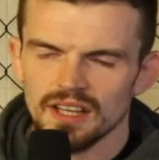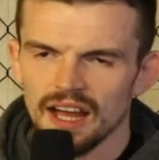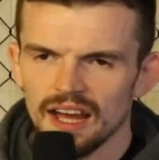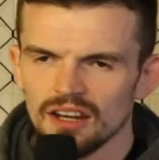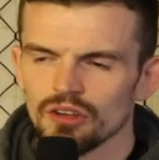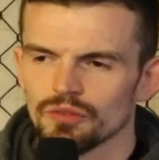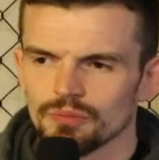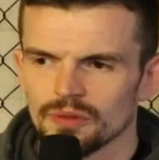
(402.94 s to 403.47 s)

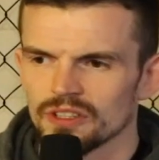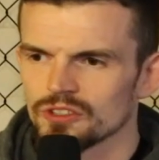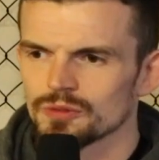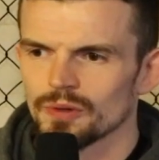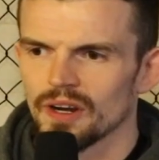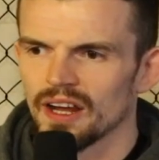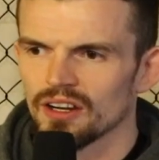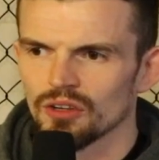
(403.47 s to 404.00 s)
love
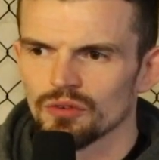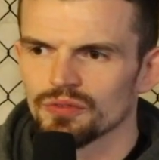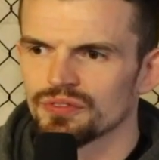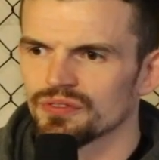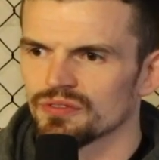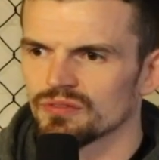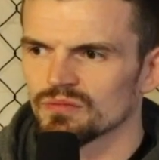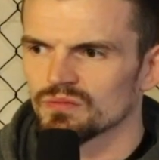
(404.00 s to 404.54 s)
Middlesbrough. I
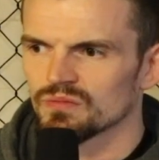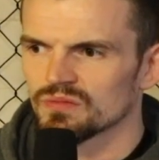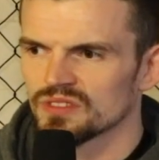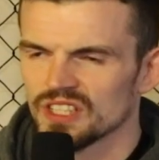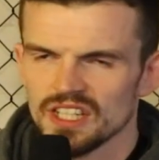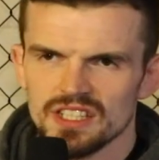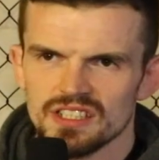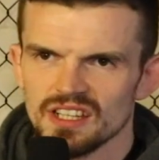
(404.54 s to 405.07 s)
love
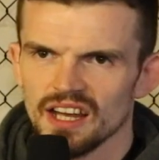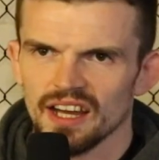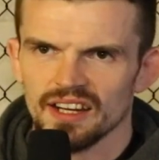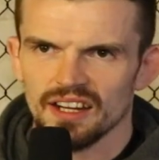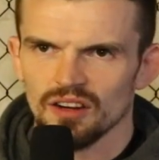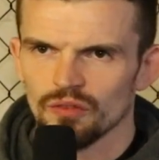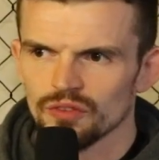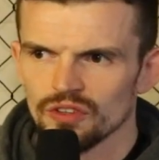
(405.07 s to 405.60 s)
Teesside.
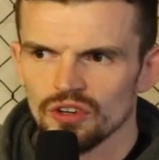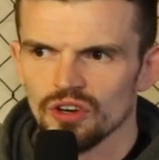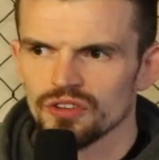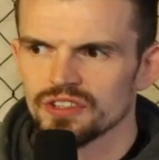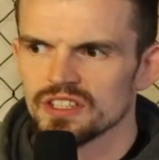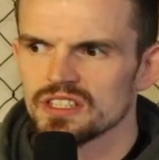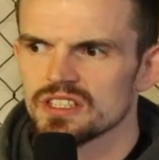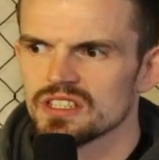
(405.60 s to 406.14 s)
I love the
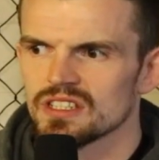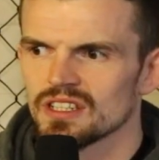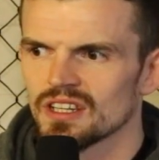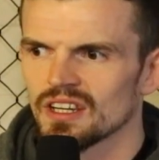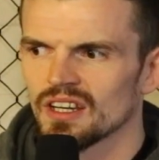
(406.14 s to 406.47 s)
northeast.